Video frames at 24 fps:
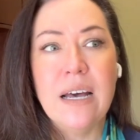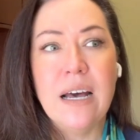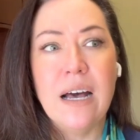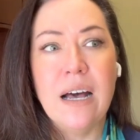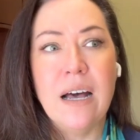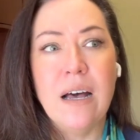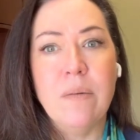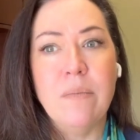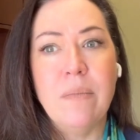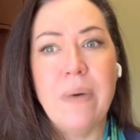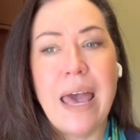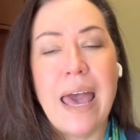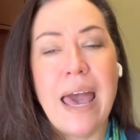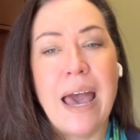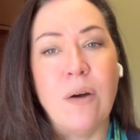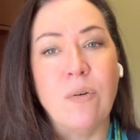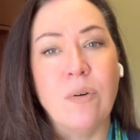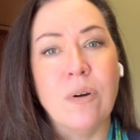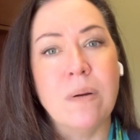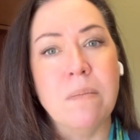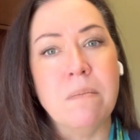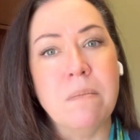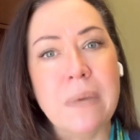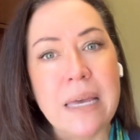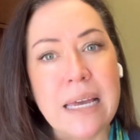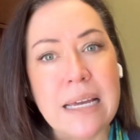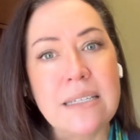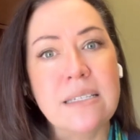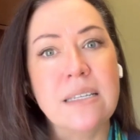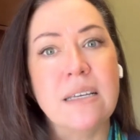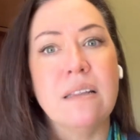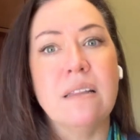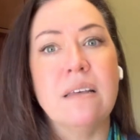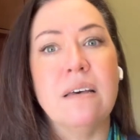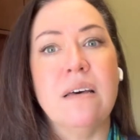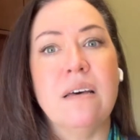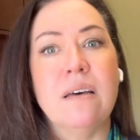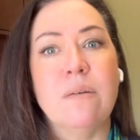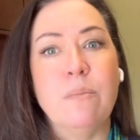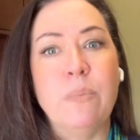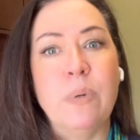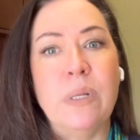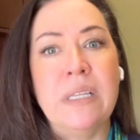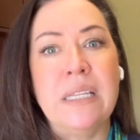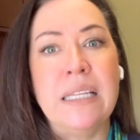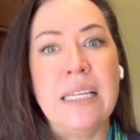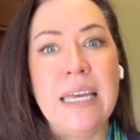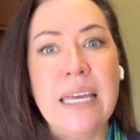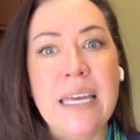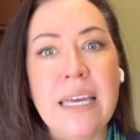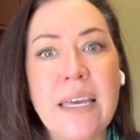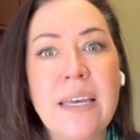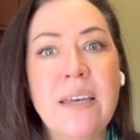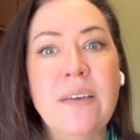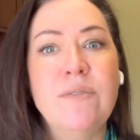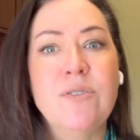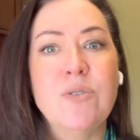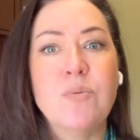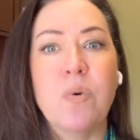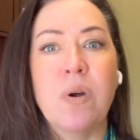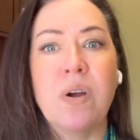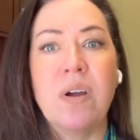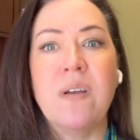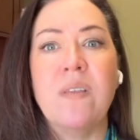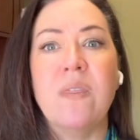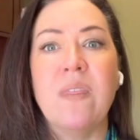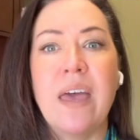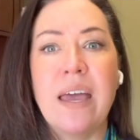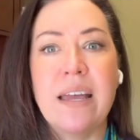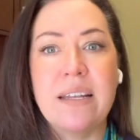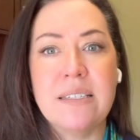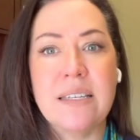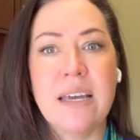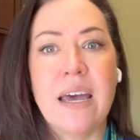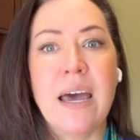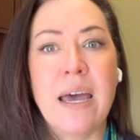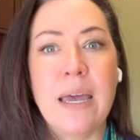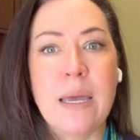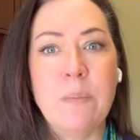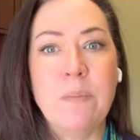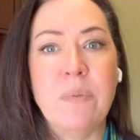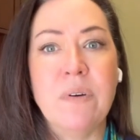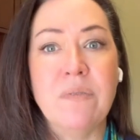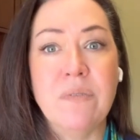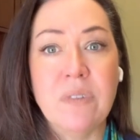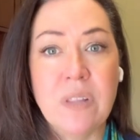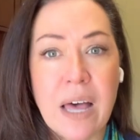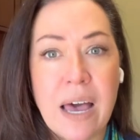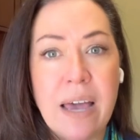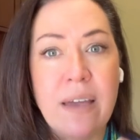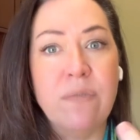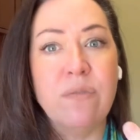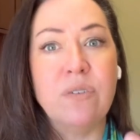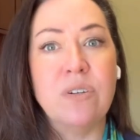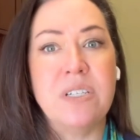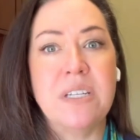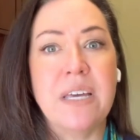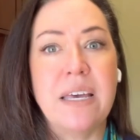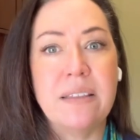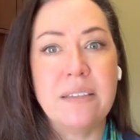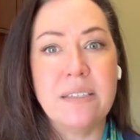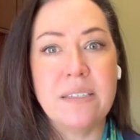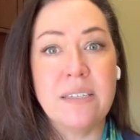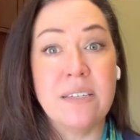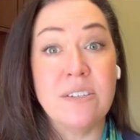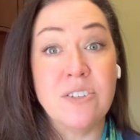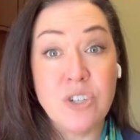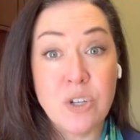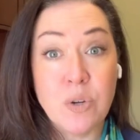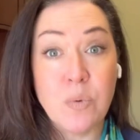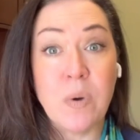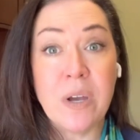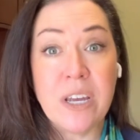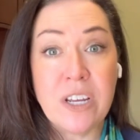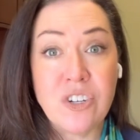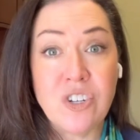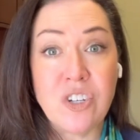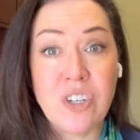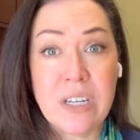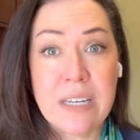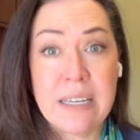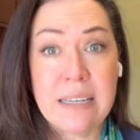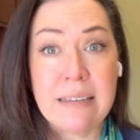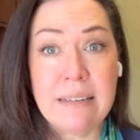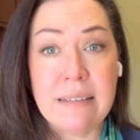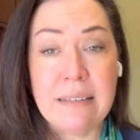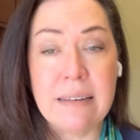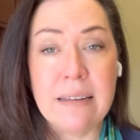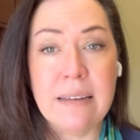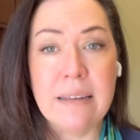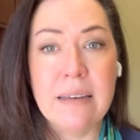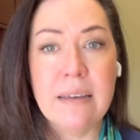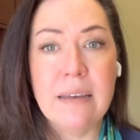um, our amygdala believes we're in that type of life or death situation